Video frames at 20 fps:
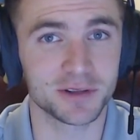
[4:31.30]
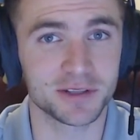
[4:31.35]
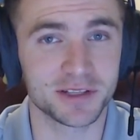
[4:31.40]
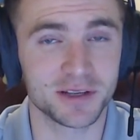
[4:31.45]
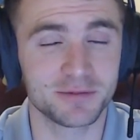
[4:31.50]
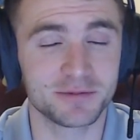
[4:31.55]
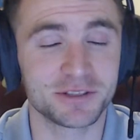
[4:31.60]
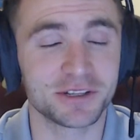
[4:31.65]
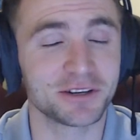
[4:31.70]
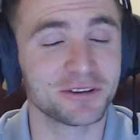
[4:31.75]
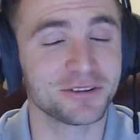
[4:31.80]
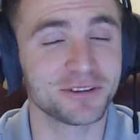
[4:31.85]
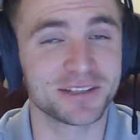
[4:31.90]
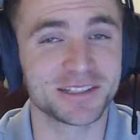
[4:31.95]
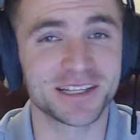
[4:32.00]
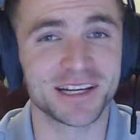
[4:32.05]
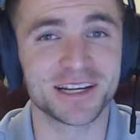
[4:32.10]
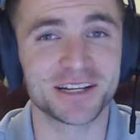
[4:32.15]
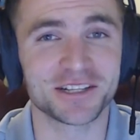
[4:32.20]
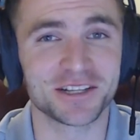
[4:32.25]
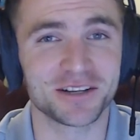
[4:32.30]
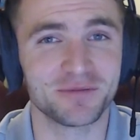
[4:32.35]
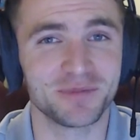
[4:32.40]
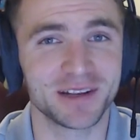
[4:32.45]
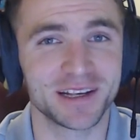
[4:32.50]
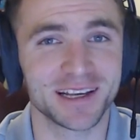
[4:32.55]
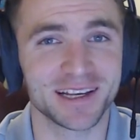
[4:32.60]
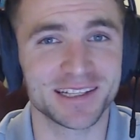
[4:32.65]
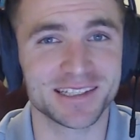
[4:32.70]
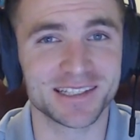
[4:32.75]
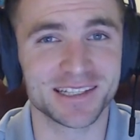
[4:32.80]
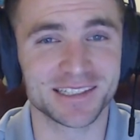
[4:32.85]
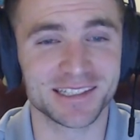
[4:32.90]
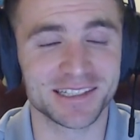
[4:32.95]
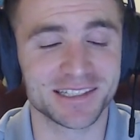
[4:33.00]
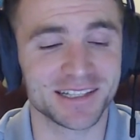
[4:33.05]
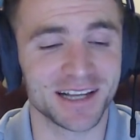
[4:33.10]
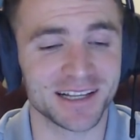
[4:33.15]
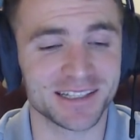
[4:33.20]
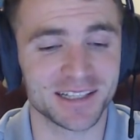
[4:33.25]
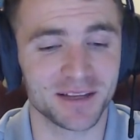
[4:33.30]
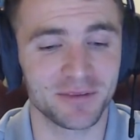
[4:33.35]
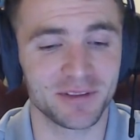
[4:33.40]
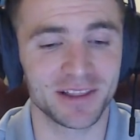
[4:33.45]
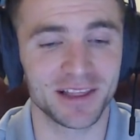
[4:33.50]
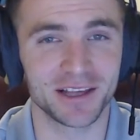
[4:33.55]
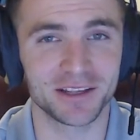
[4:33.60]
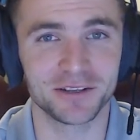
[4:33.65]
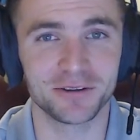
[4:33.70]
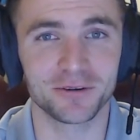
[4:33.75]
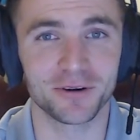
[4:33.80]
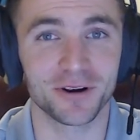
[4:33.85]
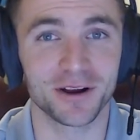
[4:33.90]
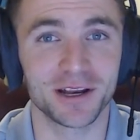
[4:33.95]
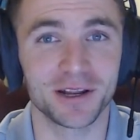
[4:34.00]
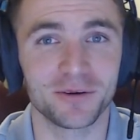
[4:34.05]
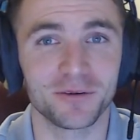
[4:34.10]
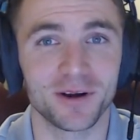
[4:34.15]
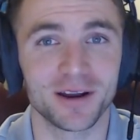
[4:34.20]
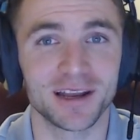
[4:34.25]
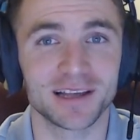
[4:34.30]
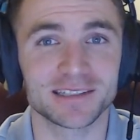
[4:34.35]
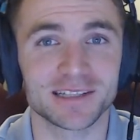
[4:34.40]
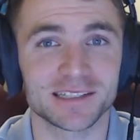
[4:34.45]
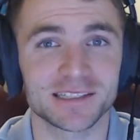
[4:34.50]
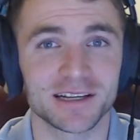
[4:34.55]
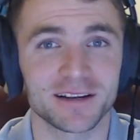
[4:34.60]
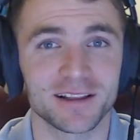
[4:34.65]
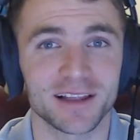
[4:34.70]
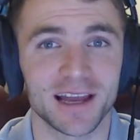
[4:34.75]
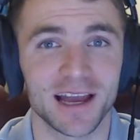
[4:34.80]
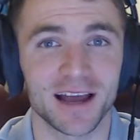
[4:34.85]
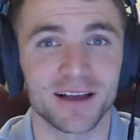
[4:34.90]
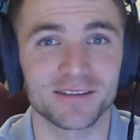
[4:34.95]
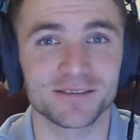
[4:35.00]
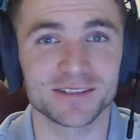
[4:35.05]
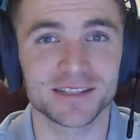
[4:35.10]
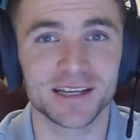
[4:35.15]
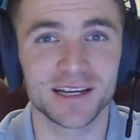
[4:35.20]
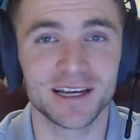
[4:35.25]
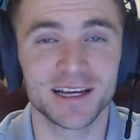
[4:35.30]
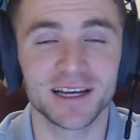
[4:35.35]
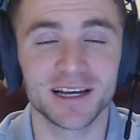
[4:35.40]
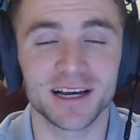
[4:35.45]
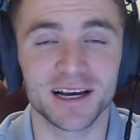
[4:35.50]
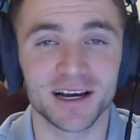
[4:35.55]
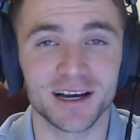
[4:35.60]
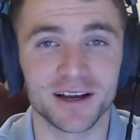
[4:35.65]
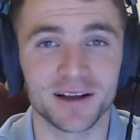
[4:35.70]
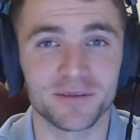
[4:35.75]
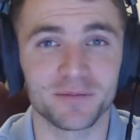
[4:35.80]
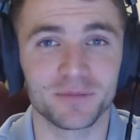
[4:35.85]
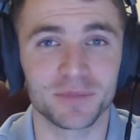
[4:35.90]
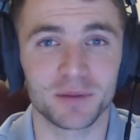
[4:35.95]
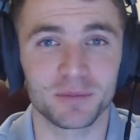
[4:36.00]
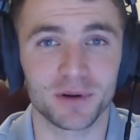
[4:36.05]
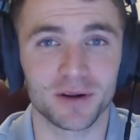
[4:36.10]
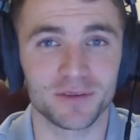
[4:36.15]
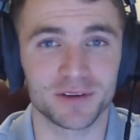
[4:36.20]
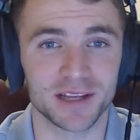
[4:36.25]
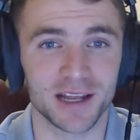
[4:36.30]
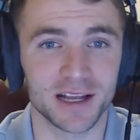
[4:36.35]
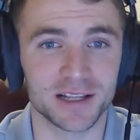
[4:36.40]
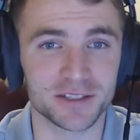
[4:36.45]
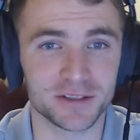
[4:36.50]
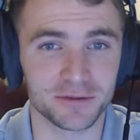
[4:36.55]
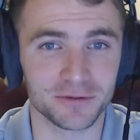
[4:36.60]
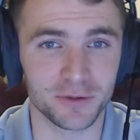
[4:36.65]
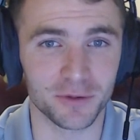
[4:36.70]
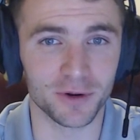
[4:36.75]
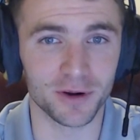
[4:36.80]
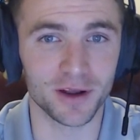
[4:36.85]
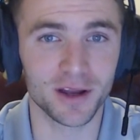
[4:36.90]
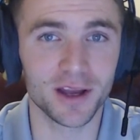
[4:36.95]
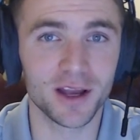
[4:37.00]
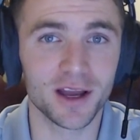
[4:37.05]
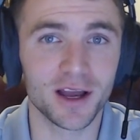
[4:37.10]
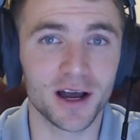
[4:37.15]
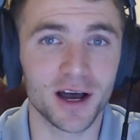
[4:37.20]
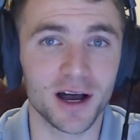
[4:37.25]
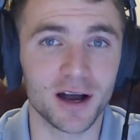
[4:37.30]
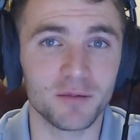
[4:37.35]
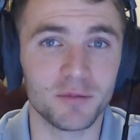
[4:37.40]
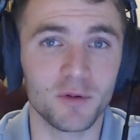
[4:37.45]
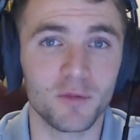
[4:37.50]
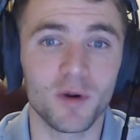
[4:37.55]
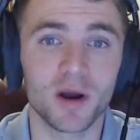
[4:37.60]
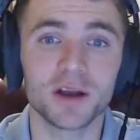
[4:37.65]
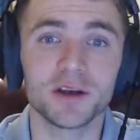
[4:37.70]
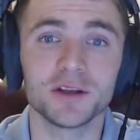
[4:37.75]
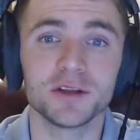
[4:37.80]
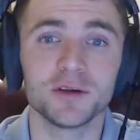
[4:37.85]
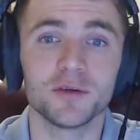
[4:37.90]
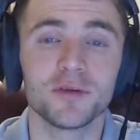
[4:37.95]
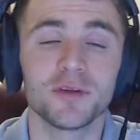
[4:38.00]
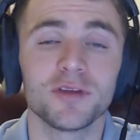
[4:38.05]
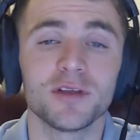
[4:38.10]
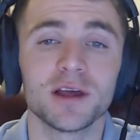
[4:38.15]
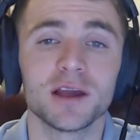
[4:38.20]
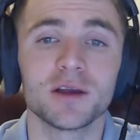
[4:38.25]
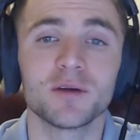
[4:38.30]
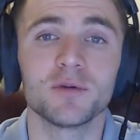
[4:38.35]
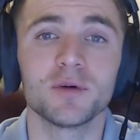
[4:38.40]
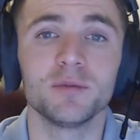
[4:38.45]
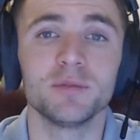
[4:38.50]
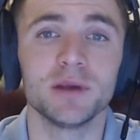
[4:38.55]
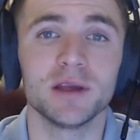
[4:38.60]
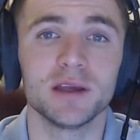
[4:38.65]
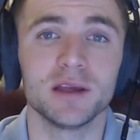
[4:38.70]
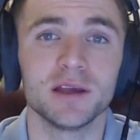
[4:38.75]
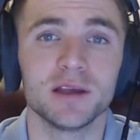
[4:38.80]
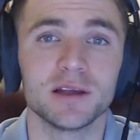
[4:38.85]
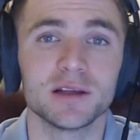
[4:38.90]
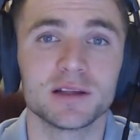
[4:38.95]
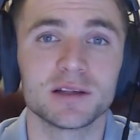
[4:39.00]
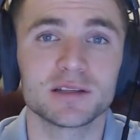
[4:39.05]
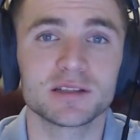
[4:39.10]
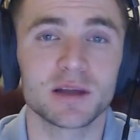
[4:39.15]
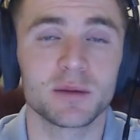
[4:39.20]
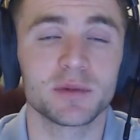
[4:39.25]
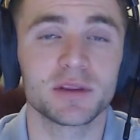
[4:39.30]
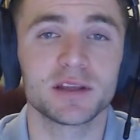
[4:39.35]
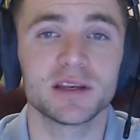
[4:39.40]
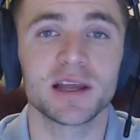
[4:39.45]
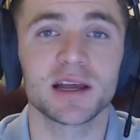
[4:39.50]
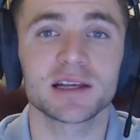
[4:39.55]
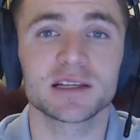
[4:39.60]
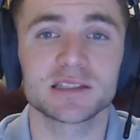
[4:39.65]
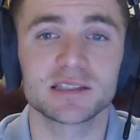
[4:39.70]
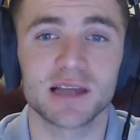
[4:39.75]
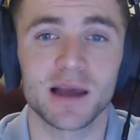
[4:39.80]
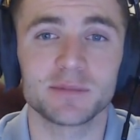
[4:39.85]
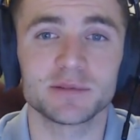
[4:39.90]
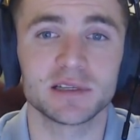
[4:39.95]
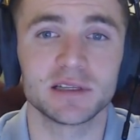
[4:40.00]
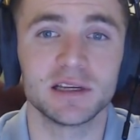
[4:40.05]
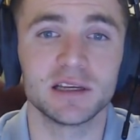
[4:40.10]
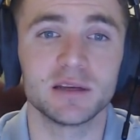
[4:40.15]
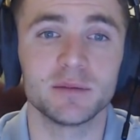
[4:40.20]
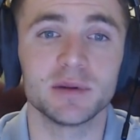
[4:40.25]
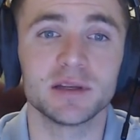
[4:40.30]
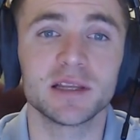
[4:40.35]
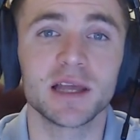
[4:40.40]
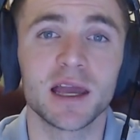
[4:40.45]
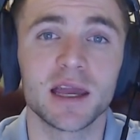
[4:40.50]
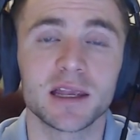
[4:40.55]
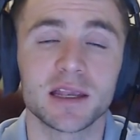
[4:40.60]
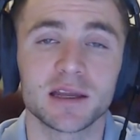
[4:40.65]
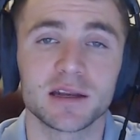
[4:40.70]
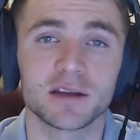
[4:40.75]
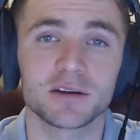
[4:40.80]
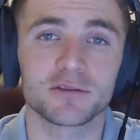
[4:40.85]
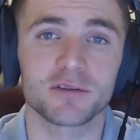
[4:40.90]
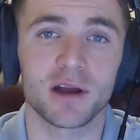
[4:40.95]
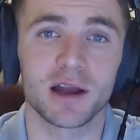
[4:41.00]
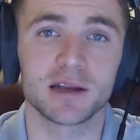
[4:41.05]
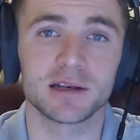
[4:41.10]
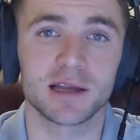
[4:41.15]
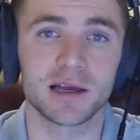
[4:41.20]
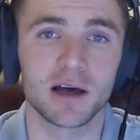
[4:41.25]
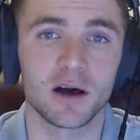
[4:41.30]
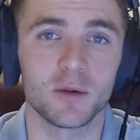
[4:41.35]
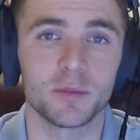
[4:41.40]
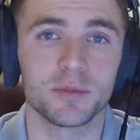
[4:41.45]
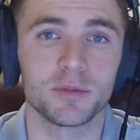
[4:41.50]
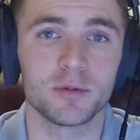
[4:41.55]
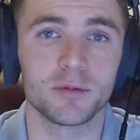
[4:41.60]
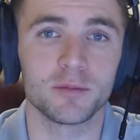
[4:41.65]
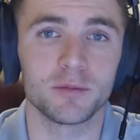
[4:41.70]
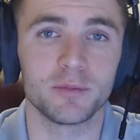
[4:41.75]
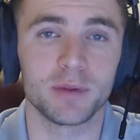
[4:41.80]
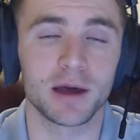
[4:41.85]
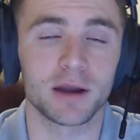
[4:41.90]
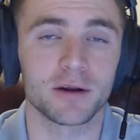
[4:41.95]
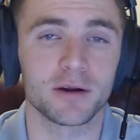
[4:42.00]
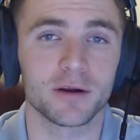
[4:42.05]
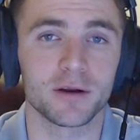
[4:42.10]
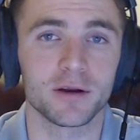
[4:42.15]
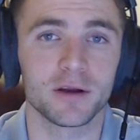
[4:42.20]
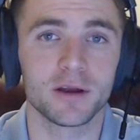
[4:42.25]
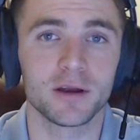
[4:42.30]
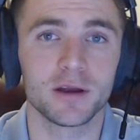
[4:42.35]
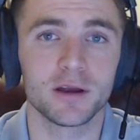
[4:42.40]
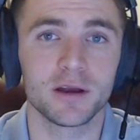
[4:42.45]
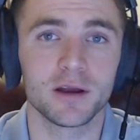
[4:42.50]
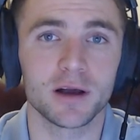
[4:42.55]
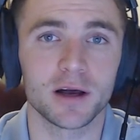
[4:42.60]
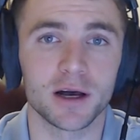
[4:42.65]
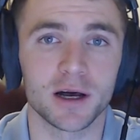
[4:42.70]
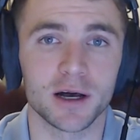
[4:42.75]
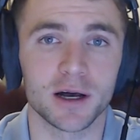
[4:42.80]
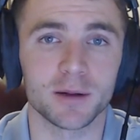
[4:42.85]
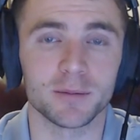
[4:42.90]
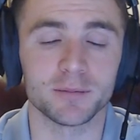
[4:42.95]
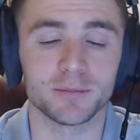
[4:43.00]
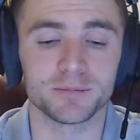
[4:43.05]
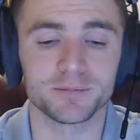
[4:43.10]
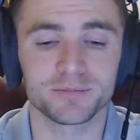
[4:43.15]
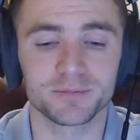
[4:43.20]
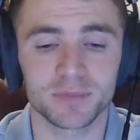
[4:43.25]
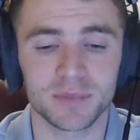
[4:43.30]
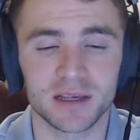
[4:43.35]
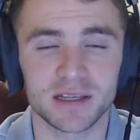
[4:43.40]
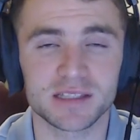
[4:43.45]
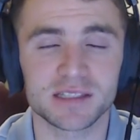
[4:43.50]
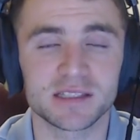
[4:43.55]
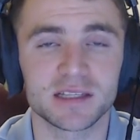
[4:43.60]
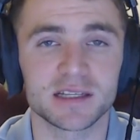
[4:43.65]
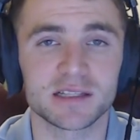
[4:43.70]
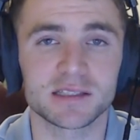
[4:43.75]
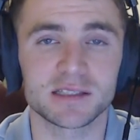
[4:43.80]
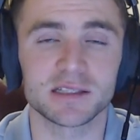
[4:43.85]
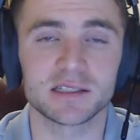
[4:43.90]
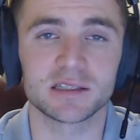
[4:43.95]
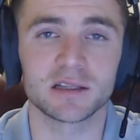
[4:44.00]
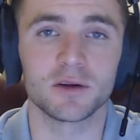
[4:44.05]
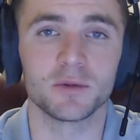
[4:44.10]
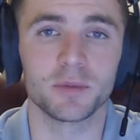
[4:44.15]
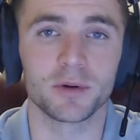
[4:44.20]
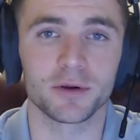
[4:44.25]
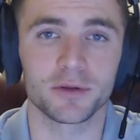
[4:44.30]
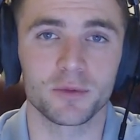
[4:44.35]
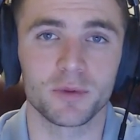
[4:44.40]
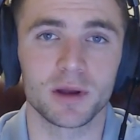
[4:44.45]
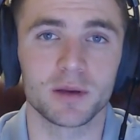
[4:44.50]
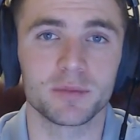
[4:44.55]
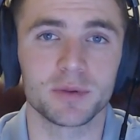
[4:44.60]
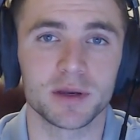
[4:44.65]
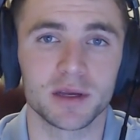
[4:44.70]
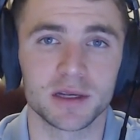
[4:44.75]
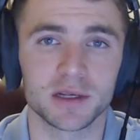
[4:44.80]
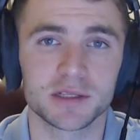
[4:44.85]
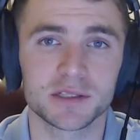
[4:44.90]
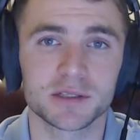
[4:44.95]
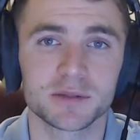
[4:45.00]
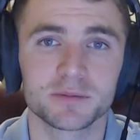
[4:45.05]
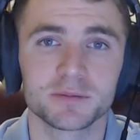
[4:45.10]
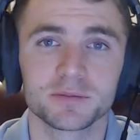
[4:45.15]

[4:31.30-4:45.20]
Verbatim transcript: some generalization because this is not something that you or anyone necessarily has uh, the perfect answer for. Uh, but what do you think would be some of the next steps that need to be taken in trying to help better um, assist these low birth weight pigs?